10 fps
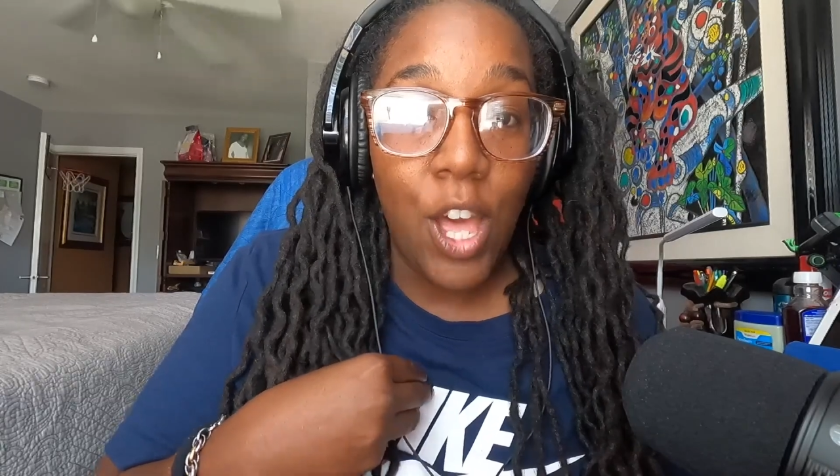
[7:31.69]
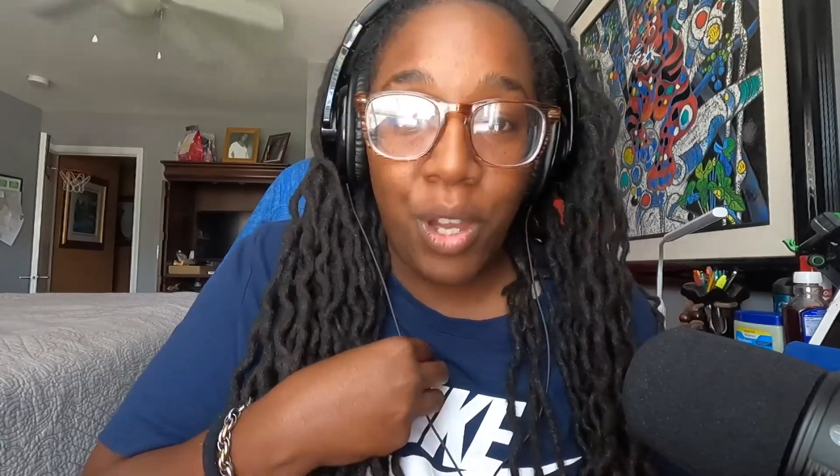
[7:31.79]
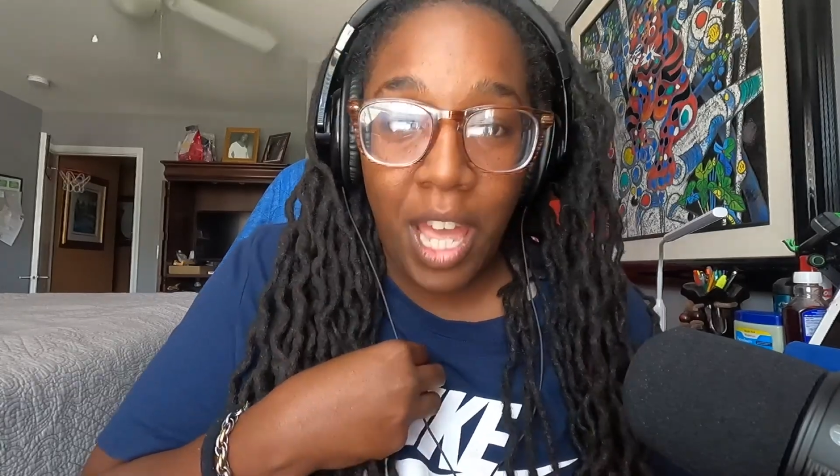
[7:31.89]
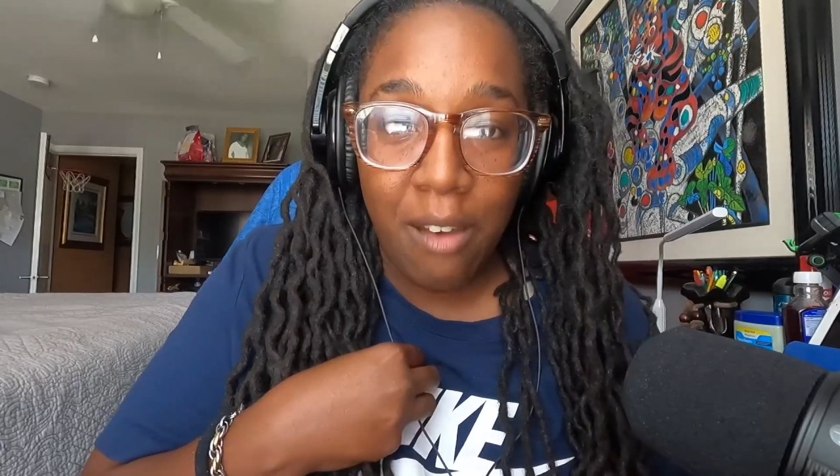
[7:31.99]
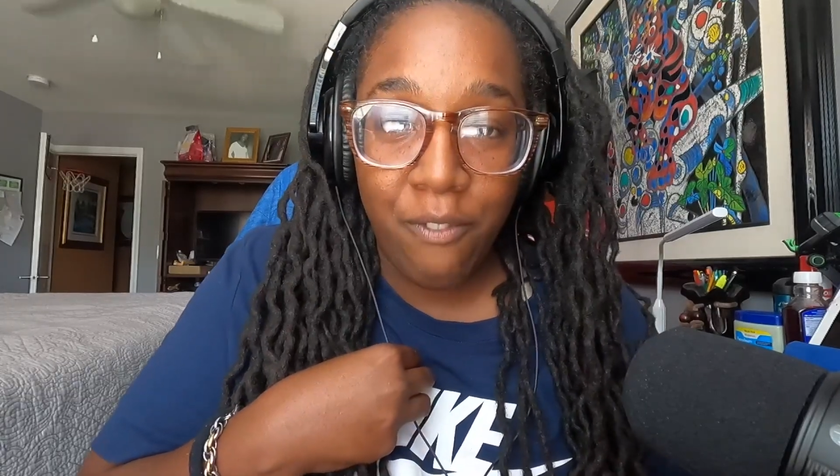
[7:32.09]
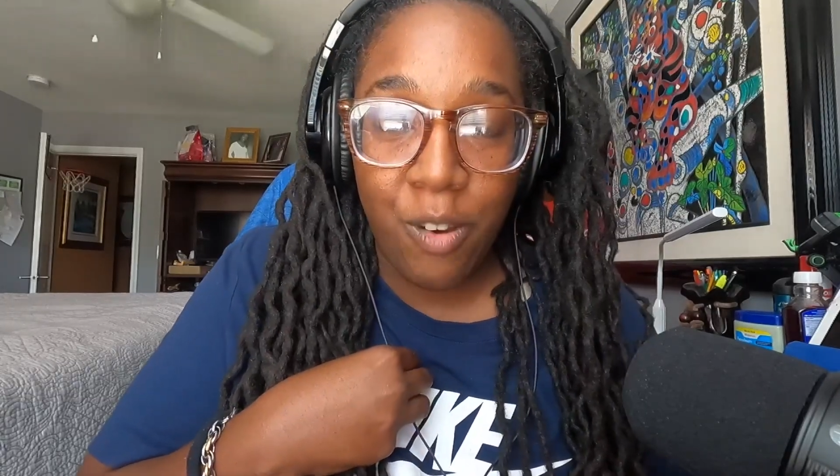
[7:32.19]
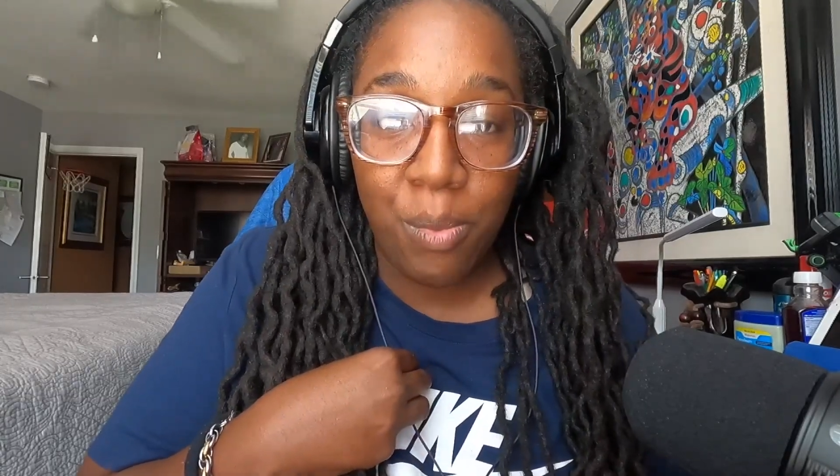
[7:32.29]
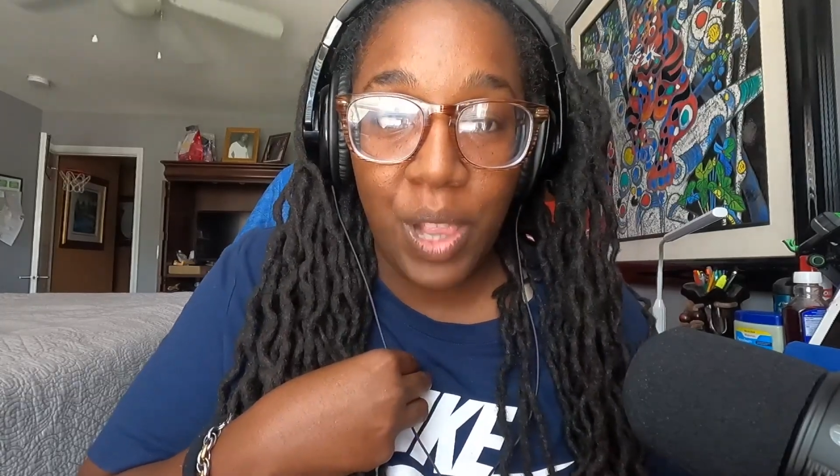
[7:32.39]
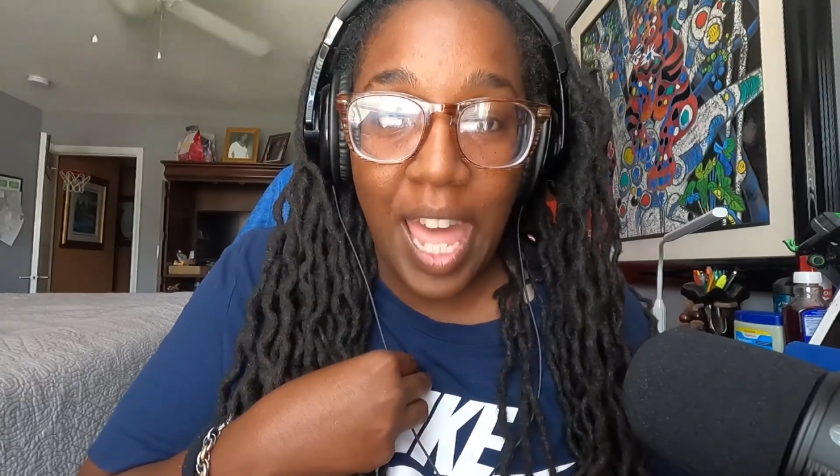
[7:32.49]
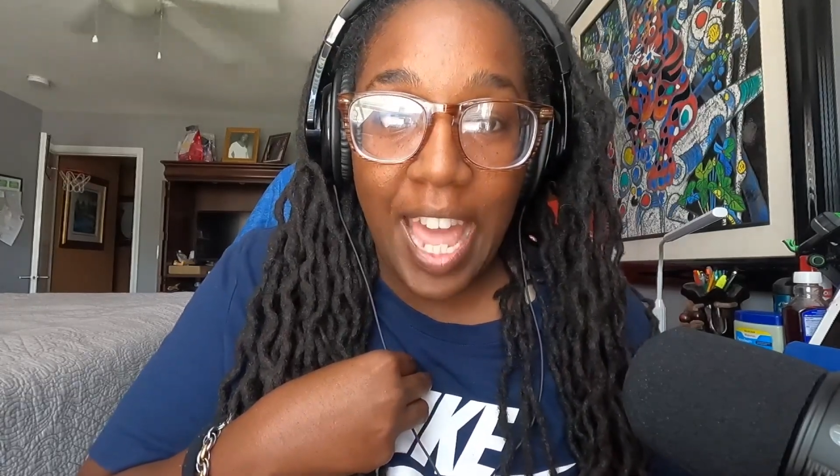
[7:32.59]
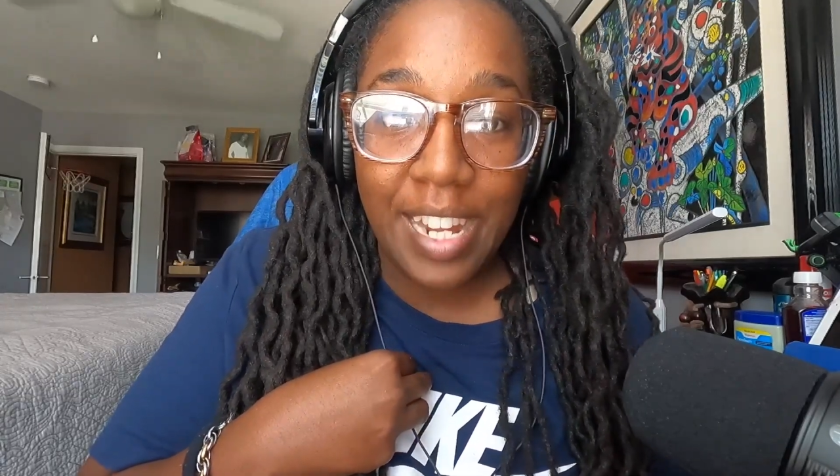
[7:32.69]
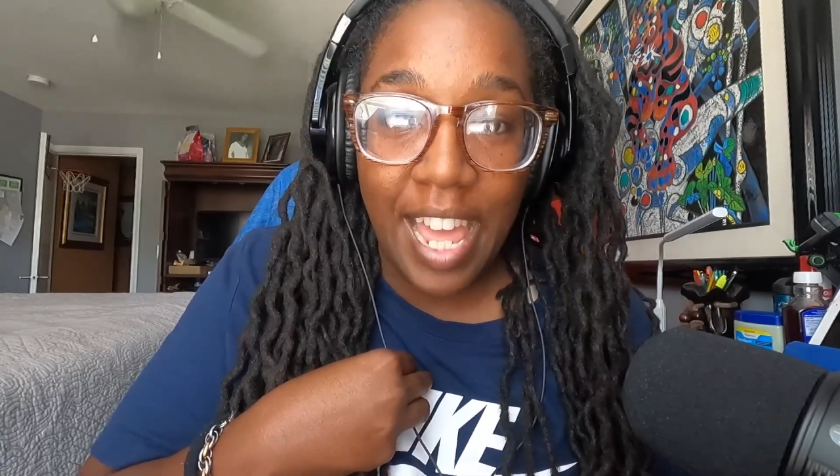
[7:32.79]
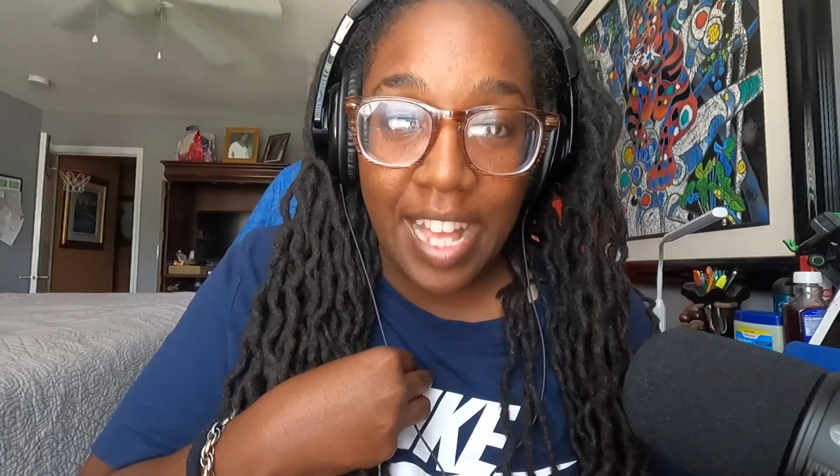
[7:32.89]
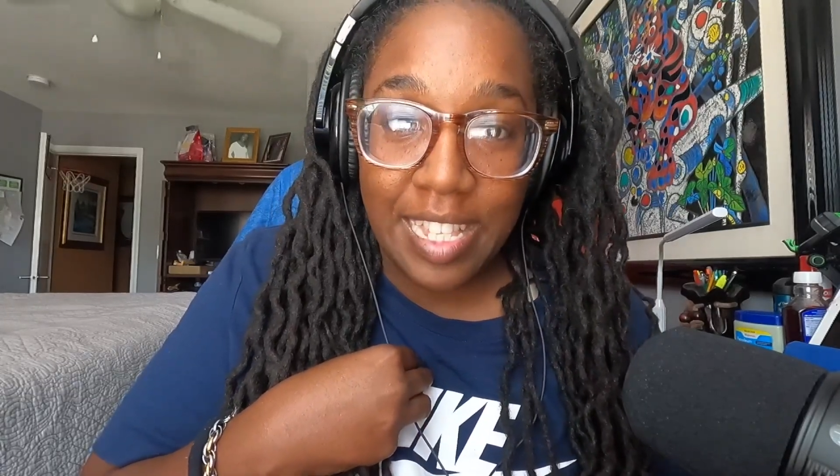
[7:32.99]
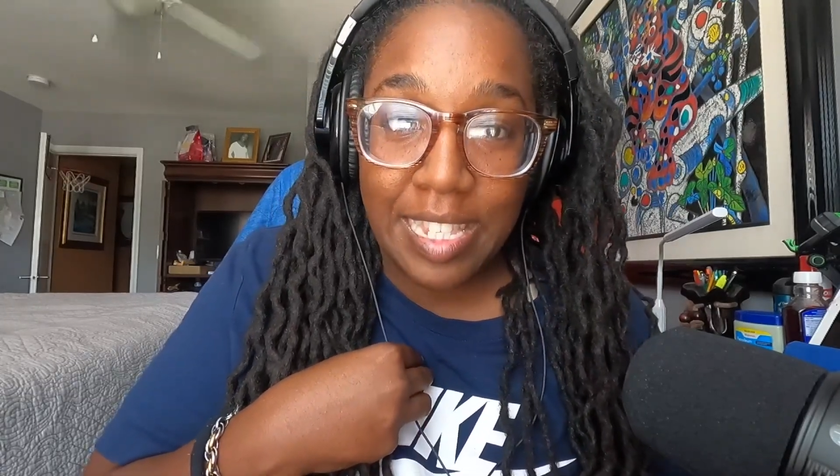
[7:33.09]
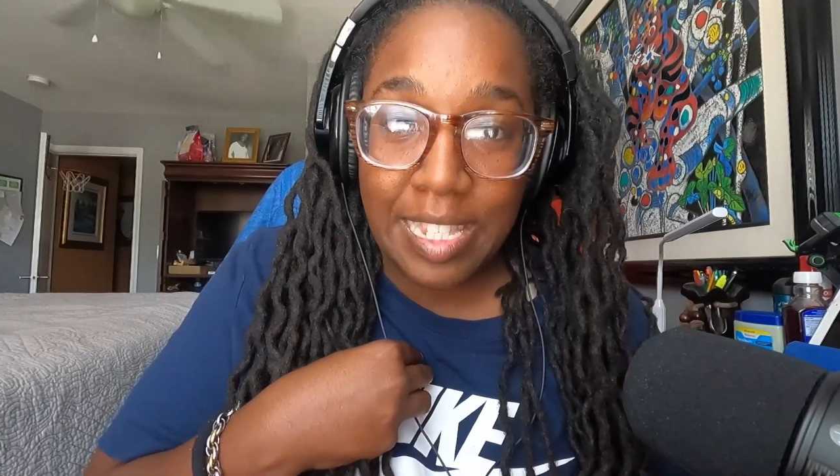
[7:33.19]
will come from land and